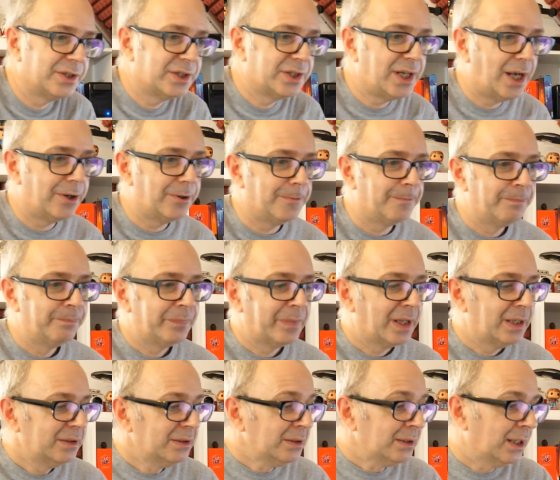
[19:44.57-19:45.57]
So
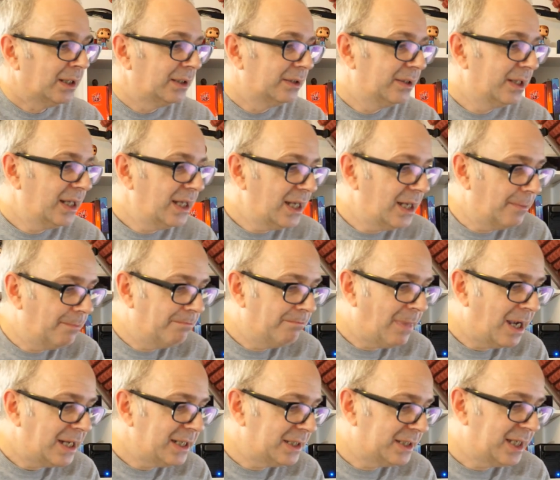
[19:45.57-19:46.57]
the
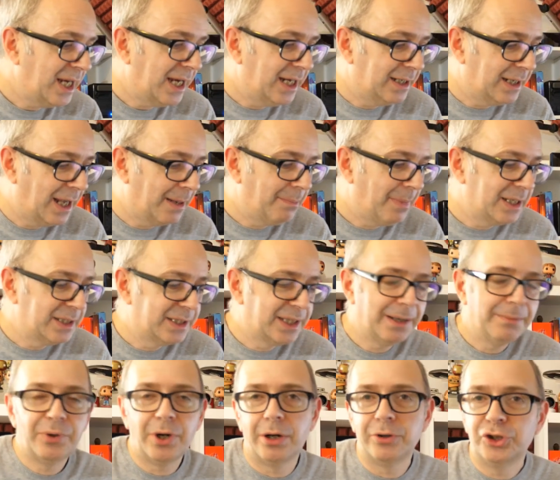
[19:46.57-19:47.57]
Mate ten and Mate
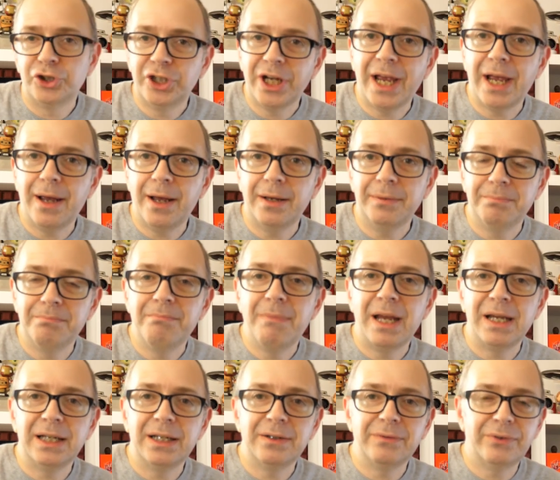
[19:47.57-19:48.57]
ten Pro share
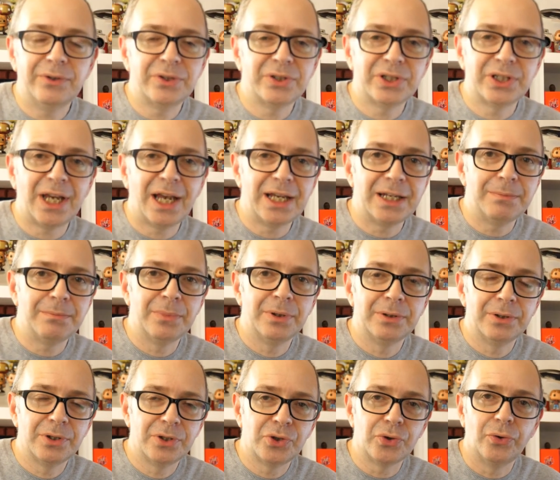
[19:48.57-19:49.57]
many of the same
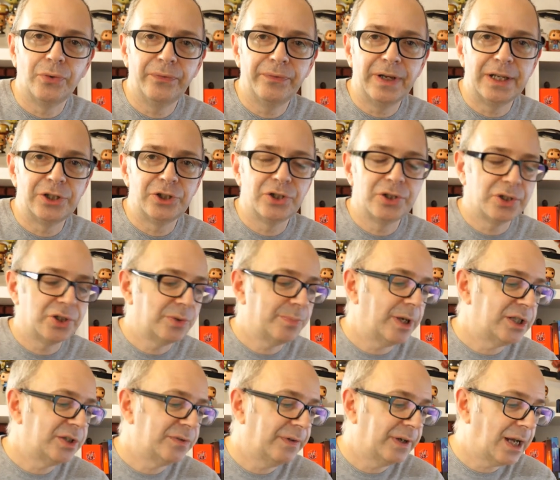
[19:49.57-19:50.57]
sort of features and
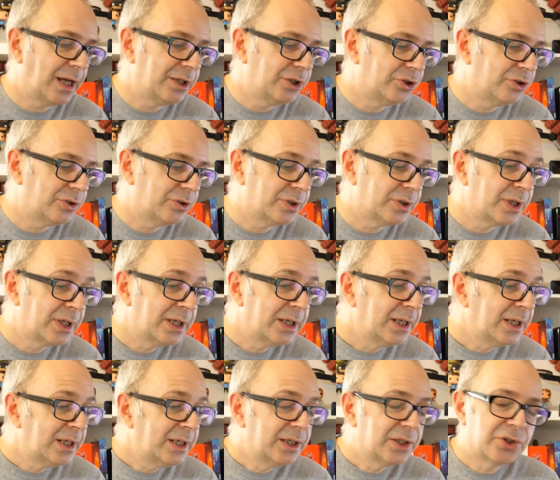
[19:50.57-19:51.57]
specifications,
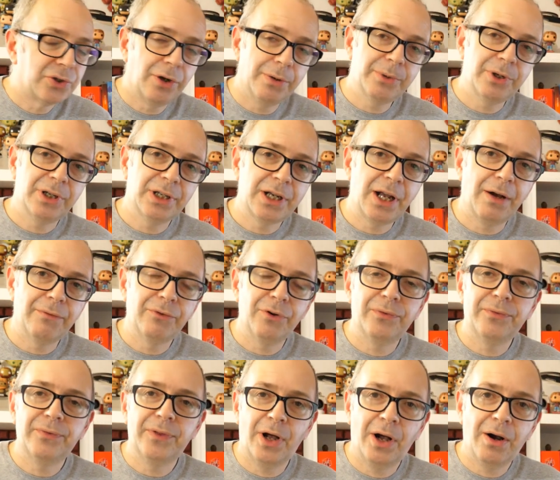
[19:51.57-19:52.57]
so I'm going to cover
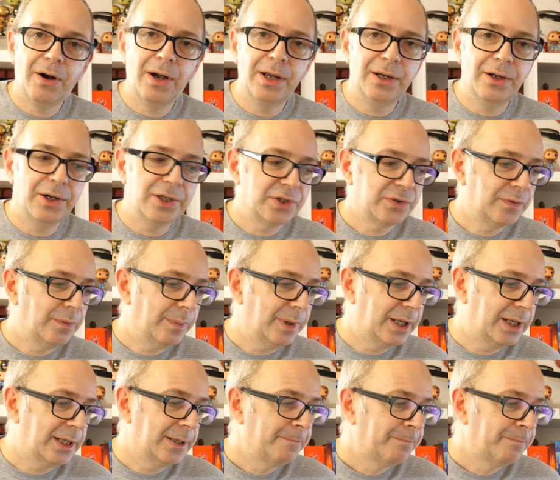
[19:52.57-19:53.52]
off the highlights for me.